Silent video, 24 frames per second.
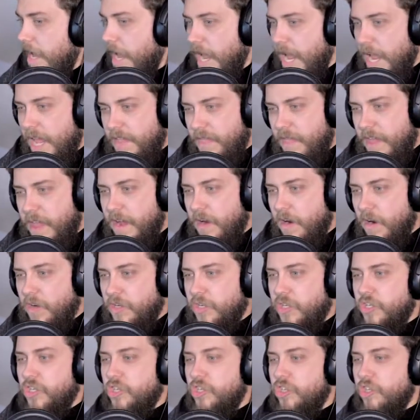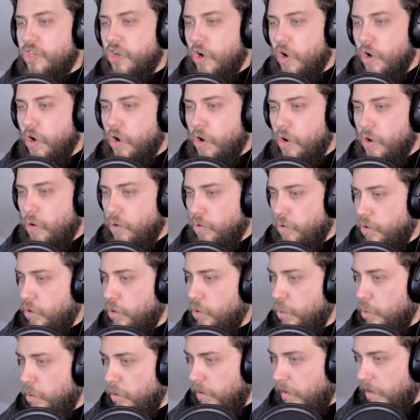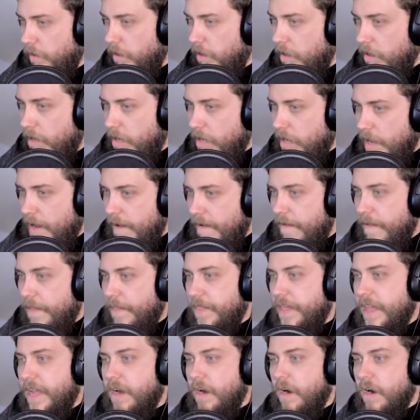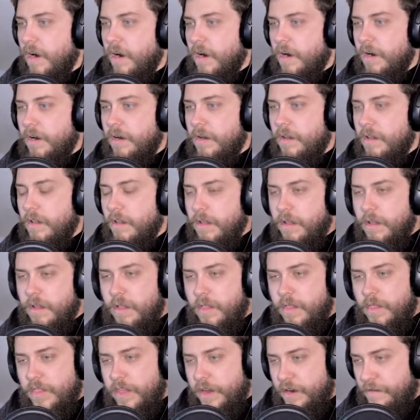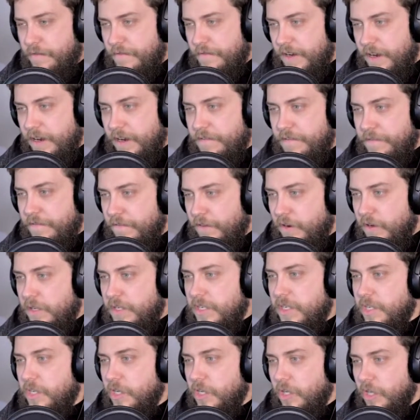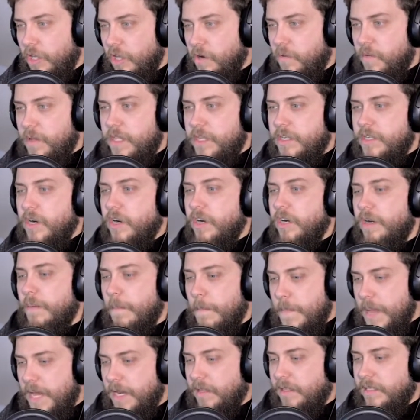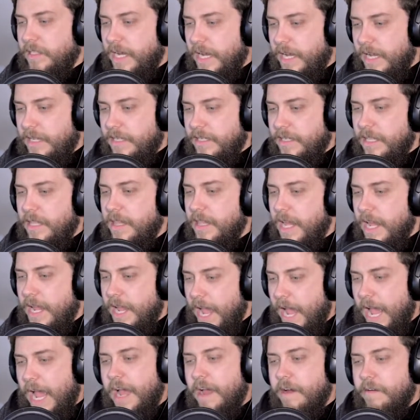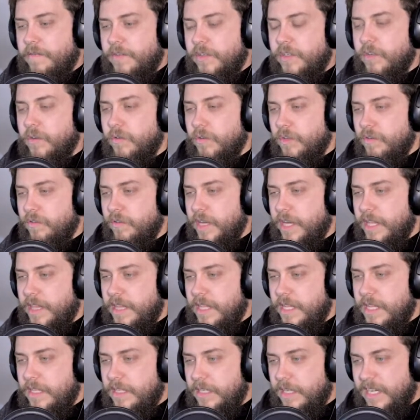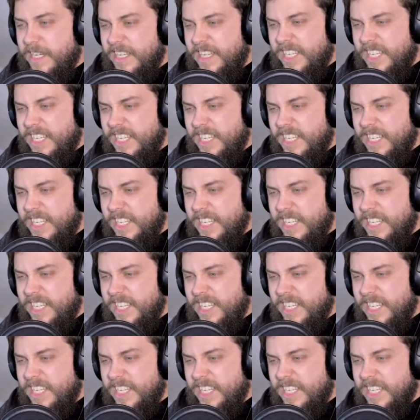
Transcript: And they are so cool. They are their very first glow-in-the-dark metal dice that they have. So you get these like